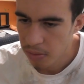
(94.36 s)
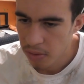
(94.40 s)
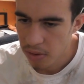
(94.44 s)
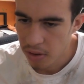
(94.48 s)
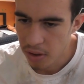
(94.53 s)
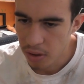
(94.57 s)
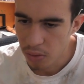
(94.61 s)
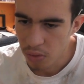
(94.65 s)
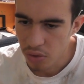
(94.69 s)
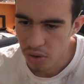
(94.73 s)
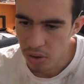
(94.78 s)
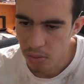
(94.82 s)

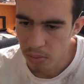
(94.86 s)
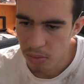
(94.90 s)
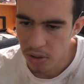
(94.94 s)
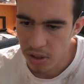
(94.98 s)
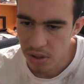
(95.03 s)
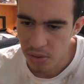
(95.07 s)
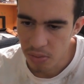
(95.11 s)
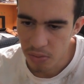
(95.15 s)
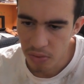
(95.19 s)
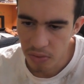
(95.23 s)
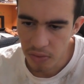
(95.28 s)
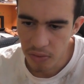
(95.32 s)
That was the
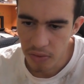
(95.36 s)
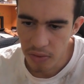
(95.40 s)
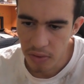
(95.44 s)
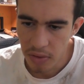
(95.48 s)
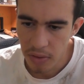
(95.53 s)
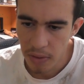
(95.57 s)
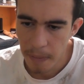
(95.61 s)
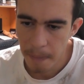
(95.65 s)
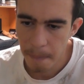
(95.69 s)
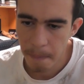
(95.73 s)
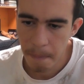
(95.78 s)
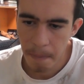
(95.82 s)
best move.
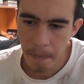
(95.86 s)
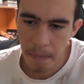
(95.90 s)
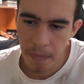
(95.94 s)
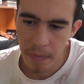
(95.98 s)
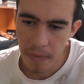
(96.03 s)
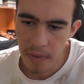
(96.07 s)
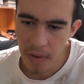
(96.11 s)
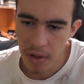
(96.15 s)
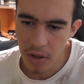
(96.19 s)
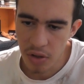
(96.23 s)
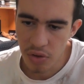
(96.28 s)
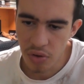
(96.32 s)

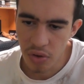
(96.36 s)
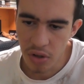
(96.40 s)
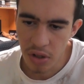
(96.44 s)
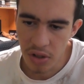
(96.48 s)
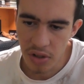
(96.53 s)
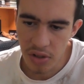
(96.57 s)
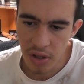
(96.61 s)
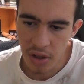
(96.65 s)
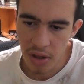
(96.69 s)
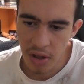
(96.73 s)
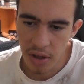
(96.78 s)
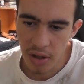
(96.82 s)
As you can
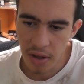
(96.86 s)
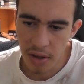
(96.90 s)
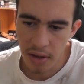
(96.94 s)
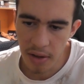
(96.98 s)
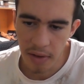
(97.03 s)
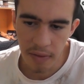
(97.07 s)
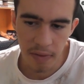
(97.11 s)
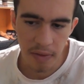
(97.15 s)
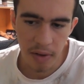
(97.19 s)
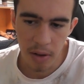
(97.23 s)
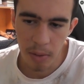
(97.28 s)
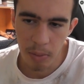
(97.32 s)
see, the
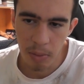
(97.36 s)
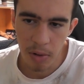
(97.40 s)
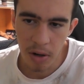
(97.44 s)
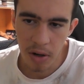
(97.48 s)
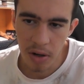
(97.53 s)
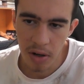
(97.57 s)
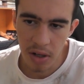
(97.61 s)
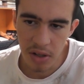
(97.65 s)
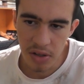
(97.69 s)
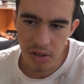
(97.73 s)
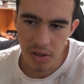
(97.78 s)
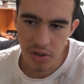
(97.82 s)
eval
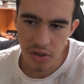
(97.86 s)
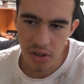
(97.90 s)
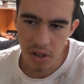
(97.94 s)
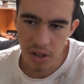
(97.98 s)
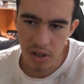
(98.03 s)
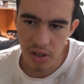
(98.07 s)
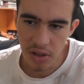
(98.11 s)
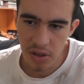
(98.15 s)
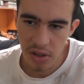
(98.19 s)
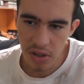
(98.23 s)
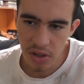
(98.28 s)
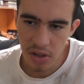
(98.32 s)
bar doesn't
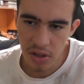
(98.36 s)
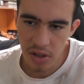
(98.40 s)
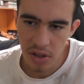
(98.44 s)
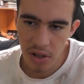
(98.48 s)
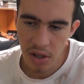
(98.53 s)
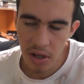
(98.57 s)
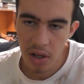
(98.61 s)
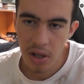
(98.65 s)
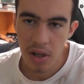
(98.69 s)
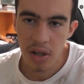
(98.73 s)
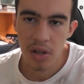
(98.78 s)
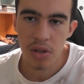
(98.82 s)
change,
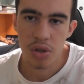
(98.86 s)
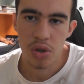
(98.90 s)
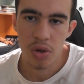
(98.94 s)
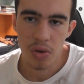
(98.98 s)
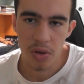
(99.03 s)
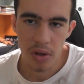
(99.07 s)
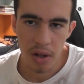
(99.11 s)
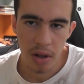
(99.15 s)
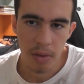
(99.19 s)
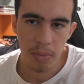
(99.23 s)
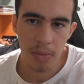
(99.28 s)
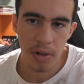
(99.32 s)
so
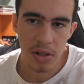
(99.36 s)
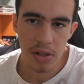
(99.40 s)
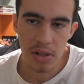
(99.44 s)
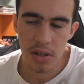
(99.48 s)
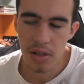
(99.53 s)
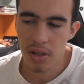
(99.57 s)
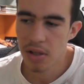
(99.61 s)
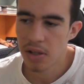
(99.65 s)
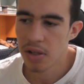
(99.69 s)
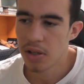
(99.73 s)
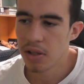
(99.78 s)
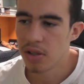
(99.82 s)
that means
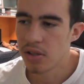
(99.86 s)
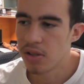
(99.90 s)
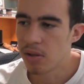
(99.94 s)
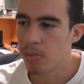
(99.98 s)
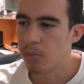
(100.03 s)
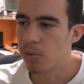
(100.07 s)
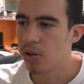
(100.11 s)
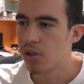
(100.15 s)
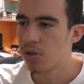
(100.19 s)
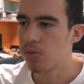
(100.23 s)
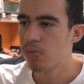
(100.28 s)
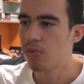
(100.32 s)
it's the
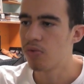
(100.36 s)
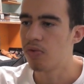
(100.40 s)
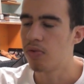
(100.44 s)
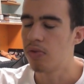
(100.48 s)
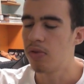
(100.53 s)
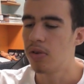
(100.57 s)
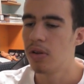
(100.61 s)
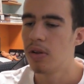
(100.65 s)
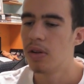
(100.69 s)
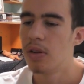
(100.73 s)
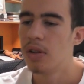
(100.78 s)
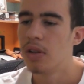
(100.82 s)
best move.
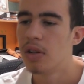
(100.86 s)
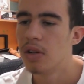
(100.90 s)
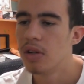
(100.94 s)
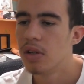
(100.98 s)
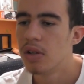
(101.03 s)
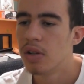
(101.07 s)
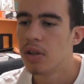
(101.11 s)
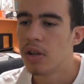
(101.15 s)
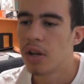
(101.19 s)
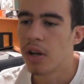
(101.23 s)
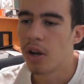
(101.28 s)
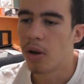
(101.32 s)

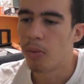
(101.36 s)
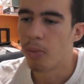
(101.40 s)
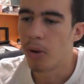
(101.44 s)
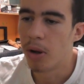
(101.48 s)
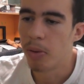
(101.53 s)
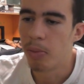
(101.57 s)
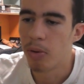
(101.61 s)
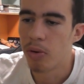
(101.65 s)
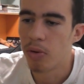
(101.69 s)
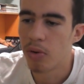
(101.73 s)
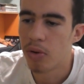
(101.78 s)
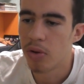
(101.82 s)
Now my
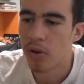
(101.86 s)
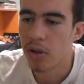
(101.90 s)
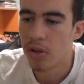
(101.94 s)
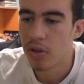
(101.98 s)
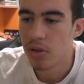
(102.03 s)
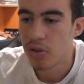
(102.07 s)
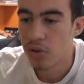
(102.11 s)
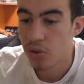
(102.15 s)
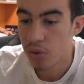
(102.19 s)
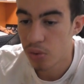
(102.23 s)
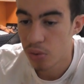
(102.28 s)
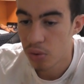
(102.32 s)

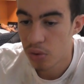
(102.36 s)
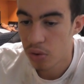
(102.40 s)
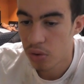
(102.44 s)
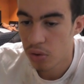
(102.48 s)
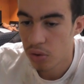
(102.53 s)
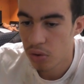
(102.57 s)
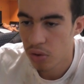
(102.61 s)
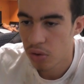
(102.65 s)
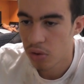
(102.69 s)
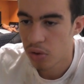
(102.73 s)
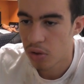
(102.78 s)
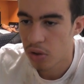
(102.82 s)
opponent
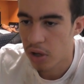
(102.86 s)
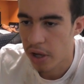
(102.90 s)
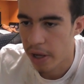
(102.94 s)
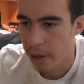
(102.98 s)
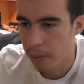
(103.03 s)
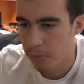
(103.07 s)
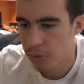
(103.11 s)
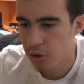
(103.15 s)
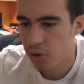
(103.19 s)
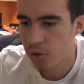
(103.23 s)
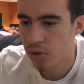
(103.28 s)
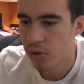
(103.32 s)

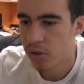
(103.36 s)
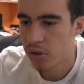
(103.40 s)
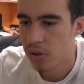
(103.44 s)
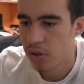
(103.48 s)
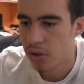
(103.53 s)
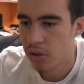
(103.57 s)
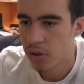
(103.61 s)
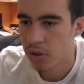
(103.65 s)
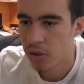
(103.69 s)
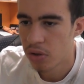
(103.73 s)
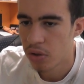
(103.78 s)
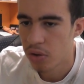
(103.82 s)
captured
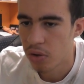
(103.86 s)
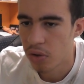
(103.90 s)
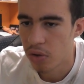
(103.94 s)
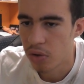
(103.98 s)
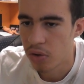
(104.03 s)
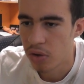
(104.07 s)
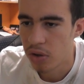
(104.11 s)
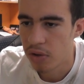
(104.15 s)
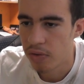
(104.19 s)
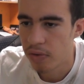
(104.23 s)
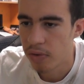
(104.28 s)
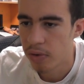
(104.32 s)

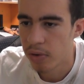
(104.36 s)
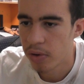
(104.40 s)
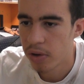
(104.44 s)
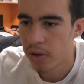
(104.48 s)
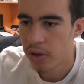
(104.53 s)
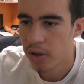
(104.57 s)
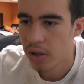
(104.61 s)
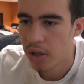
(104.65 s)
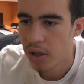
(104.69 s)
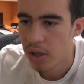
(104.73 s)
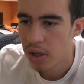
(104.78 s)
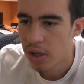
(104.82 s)
on
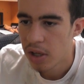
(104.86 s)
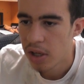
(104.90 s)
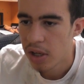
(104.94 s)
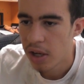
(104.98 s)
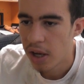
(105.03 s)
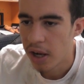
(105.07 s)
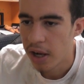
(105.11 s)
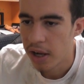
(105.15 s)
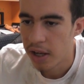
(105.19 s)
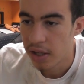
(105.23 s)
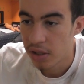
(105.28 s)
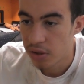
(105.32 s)
d4.
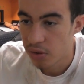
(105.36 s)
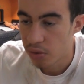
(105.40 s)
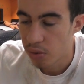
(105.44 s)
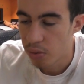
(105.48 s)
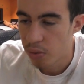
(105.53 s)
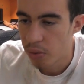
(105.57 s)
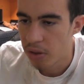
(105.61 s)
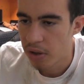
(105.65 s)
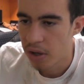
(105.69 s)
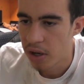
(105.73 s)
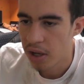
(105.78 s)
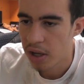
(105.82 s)
I took
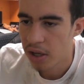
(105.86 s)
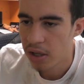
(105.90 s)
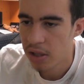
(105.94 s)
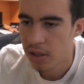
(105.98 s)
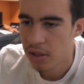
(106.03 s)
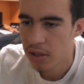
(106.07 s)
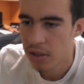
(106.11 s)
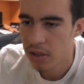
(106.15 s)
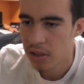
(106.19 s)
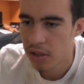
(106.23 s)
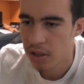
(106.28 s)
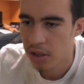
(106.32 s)
with the
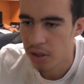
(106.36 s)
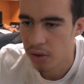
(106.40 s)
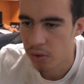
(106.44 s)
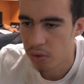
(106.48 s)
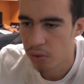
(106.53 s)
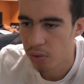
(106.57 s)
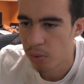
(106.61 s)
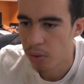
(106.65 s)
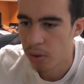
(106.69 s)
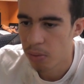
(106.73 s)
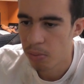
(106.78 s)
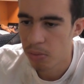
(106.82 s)
knight, he
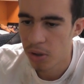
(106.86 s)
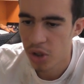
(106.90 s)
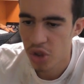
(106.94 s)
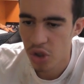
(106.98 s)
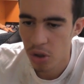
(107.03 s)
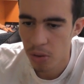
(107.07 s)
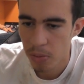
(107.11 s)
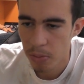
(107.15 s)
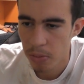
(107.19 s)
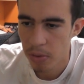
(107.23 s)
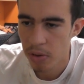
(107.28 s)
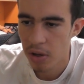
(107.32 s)
took with the
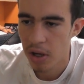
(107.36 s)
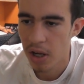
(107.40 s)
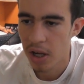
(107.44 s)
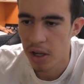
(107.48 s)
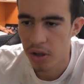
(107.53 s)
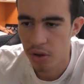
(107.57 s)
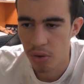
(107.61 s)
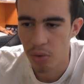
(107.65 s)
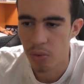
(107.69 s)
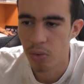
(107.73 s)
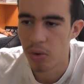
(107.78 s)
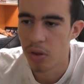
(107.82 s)
bishop, I
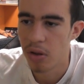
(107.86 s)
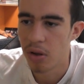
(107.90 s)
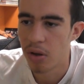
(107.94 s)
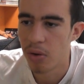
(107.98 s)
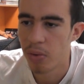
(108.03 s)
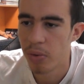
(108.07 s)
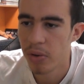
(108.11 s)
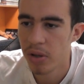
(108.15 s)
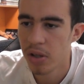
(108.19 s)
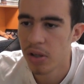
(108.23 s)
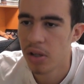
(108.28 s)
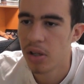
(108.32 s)
took with the
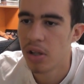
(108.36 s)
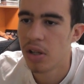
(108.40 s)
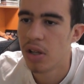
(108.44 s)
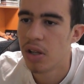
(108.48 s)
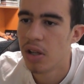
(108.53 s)
queen,